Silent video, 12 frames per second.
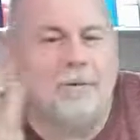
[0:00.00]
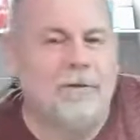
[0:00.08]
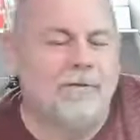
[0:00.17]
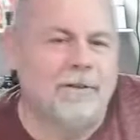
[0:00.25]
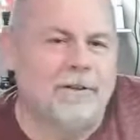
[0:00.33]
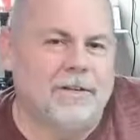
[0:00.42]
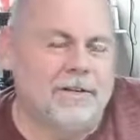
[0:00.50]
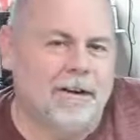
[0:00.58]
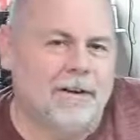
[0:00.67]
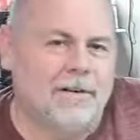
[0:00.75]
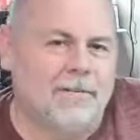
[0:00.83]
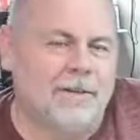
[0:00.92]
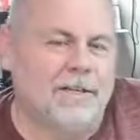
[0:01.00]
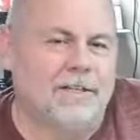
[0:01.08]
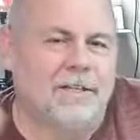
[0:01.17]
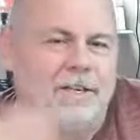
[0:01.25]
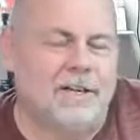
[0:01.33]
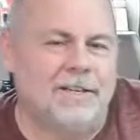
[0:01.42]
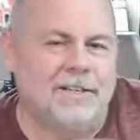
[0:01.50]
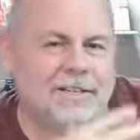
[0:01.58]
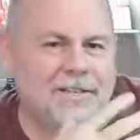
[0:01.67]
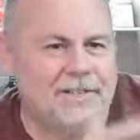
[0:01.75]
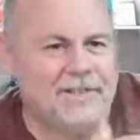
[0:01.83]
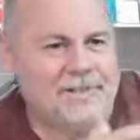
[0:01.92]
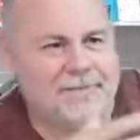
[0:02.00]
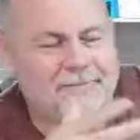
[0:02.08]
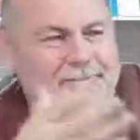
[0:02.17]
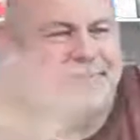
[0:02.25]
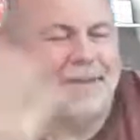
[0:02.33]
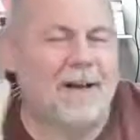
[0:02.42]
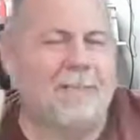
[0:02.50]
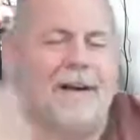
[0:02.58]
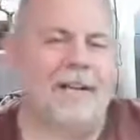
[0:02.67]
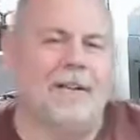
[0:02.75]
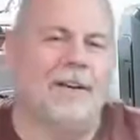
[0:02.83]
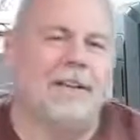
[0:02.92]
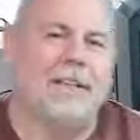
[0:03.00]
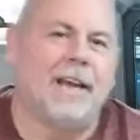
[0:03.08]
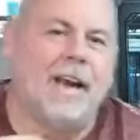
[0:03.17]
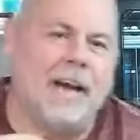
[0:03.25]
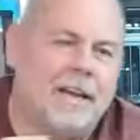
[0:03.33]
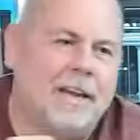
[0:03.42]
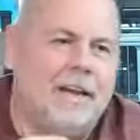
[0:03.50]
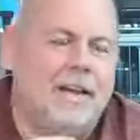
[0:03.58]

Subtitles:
over the sound, but it's not as, I might look at that.